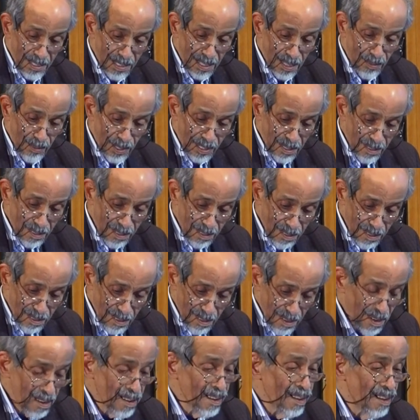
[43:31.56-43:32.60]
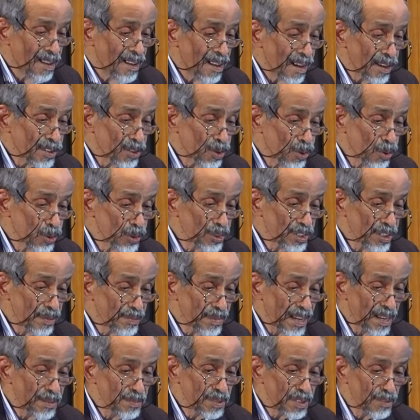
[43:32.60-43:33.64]
is even accused
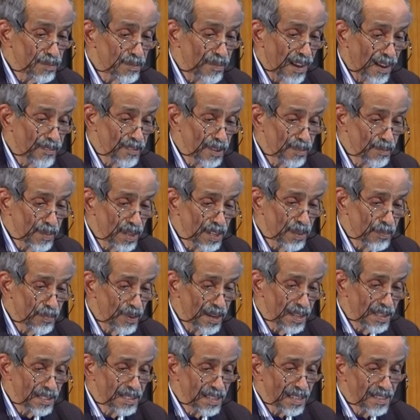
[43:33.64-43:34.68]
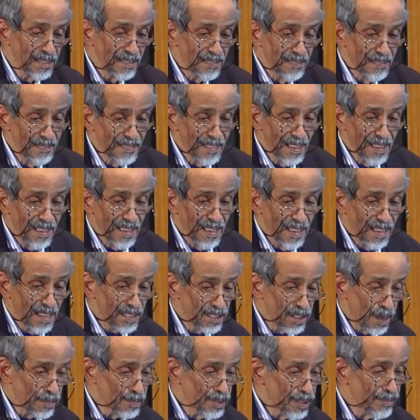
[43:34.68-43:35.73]
sometimes of having manipulated
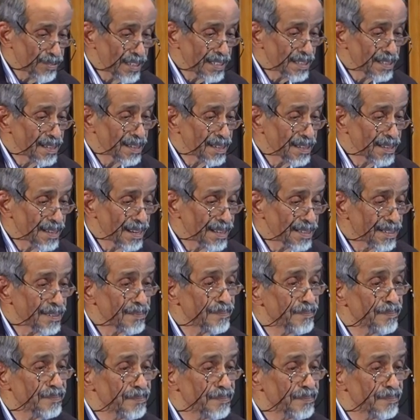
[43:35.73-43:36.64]
his observational data.